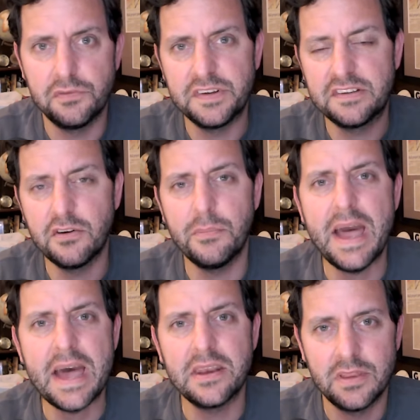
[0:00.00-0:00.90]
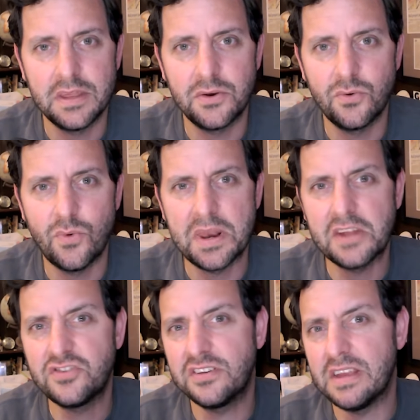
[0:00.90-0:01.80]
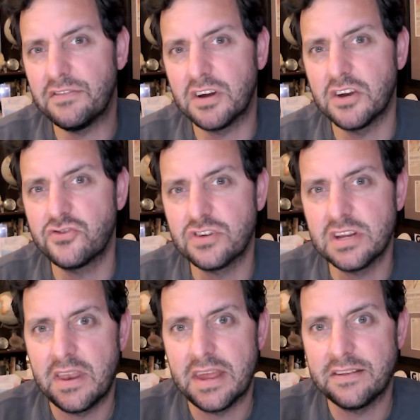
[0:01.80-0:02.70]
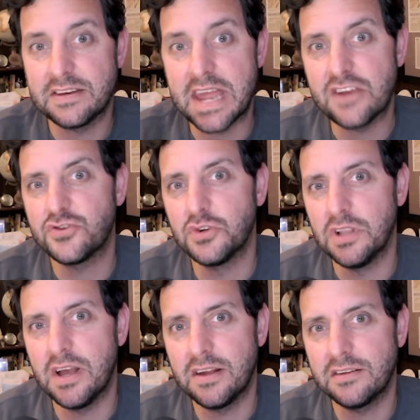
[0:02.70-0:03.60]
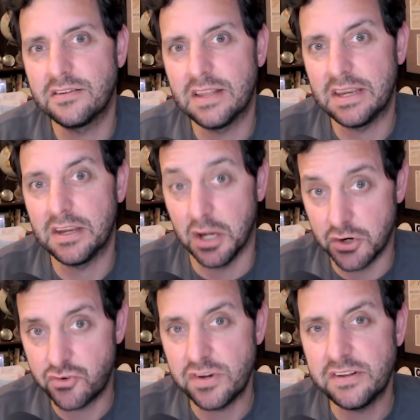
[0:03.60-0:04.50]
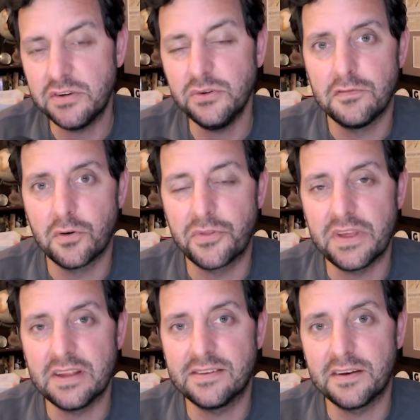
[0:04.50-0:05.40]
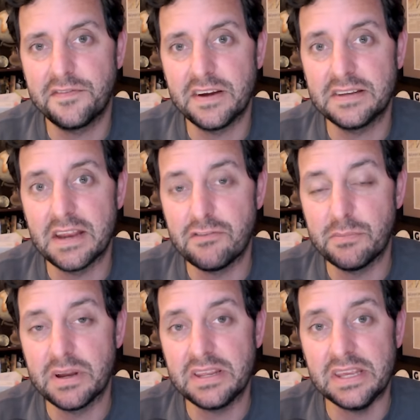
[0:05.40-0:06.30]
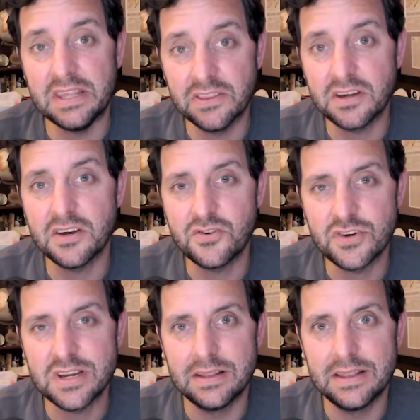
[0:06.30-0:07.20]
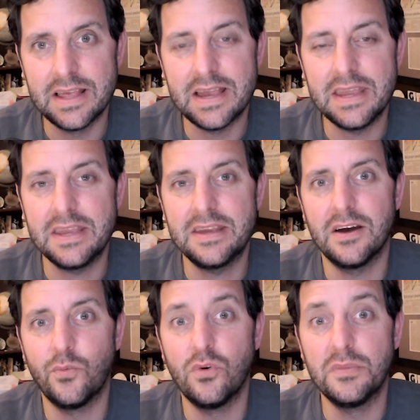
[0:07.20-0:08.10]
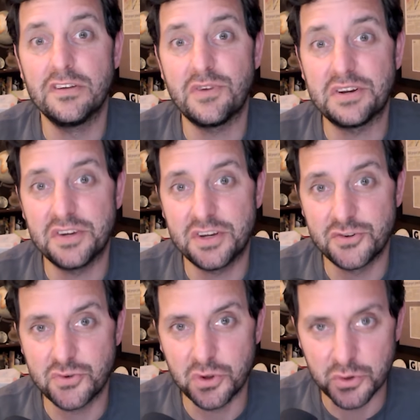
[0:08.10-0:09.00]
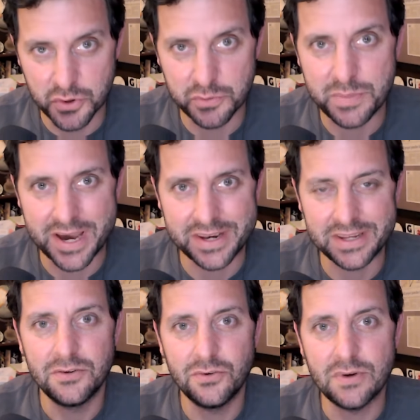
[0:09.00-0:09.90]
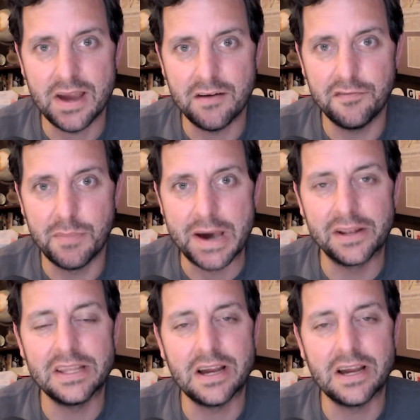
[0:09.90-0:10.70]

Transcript: if it's so bad, then why not just have a country that has national laws like countries do for things that affect everybody in the country, like a woman's right to control her own body, to have bodily